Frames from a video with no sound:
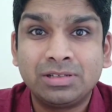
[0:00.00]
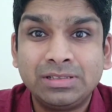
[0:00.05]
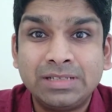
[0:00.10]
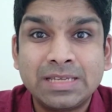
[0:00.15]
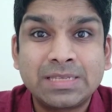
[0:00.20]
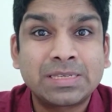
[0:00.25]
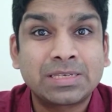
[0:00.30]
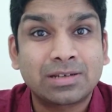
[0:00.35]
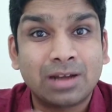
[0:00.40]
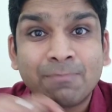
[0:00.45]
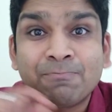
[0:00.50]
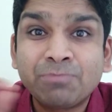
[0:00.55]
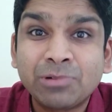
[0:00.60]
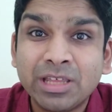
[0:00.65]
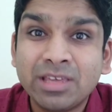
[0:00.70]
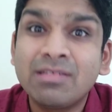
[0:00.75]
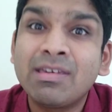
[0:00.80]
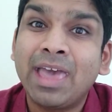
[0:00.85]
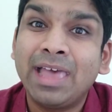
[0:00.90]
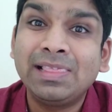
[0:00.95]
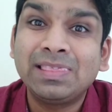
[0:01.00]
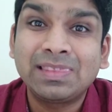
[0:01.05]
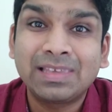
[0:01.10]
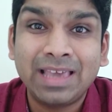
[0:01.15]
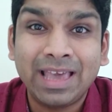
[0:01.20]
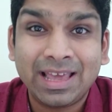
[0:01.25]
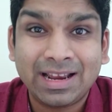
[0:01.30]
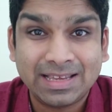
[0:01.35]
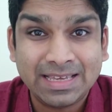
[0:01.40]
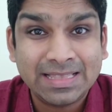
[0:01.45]
disrupting
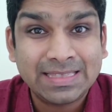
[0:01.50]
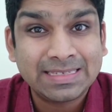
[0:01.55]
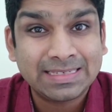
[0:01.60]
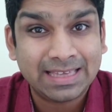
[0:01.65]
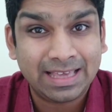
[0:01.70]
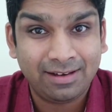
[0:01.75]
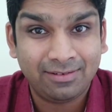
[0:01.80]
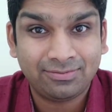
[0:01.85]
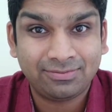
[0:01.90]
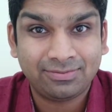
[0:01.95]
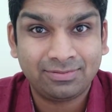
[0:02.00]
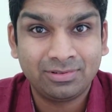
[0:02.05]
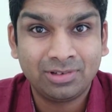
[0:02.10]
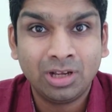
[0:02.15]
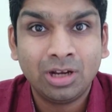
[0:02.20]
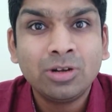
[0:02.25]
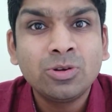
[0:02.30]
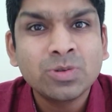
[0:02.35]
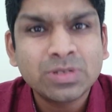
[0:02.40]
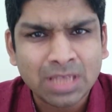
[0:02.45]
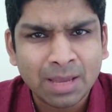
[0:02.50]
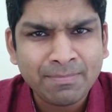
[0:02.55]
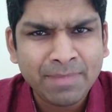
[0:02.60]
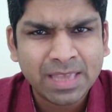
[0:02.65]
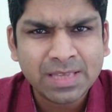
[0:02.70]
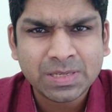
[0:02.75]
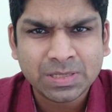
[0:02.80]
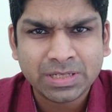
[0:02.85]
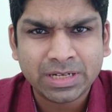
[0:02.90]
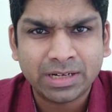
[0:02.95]
healthcare itself to some
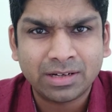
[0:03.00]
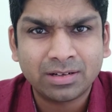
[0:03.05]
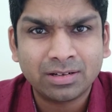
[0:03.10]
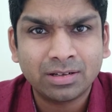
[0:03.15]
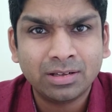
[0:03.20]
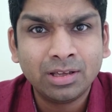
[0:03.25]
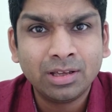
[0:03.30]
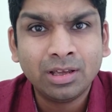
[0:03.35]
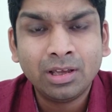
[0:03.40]
extent